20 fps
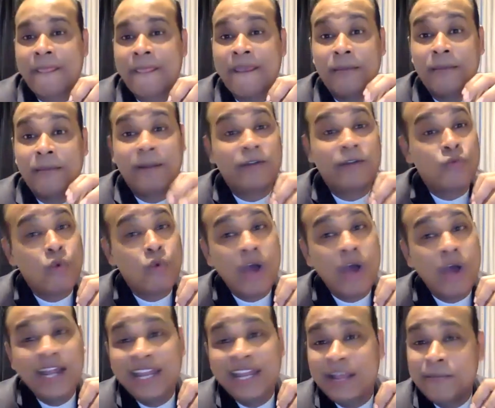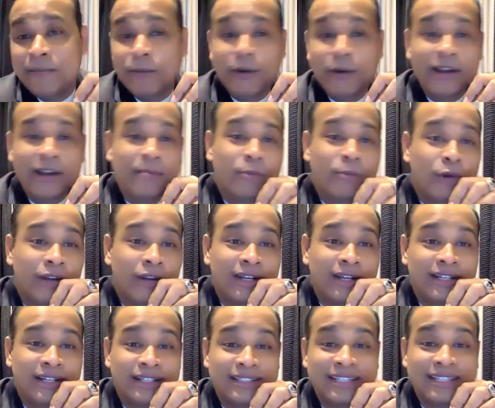But one important point
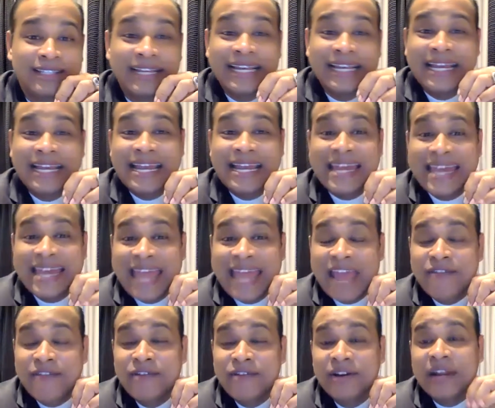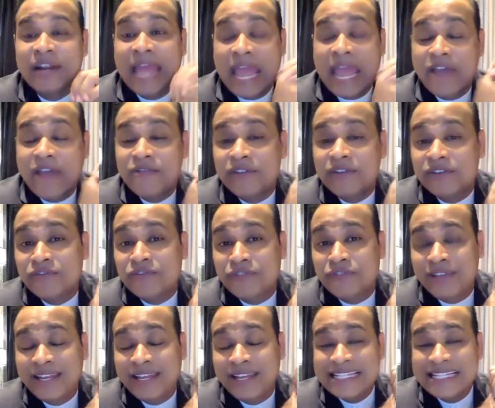is never ever
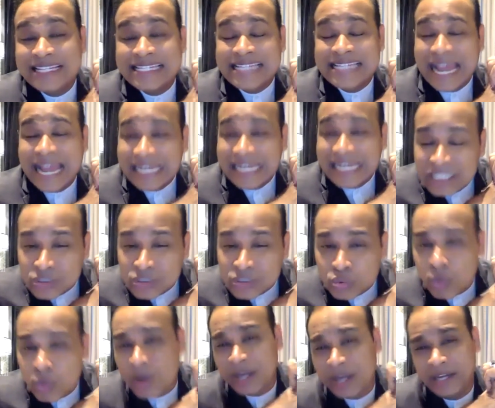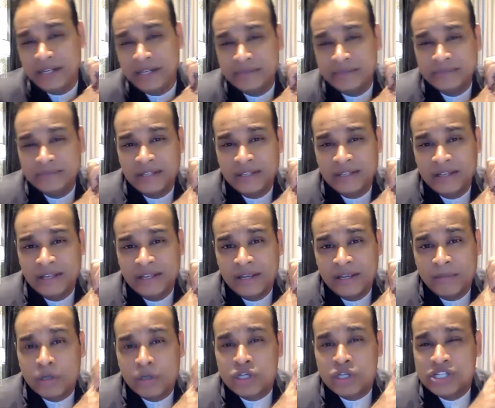feel satisfied,
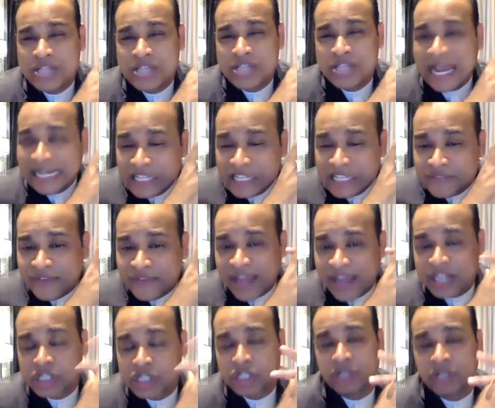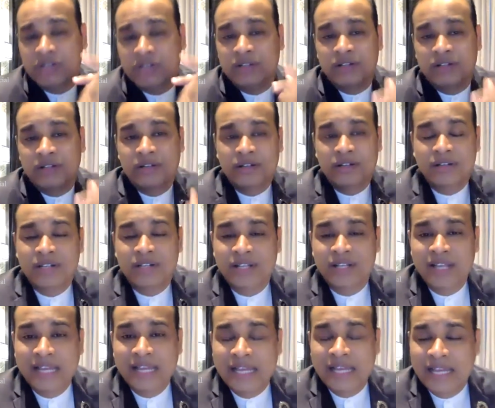because satisfaction
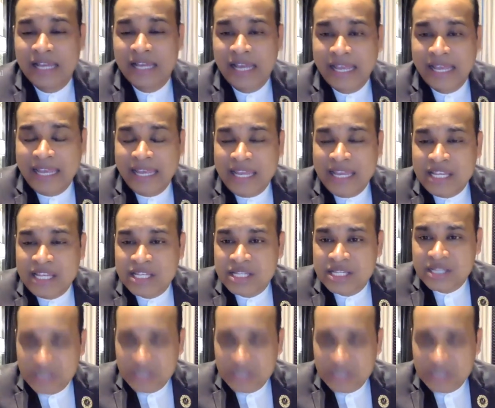is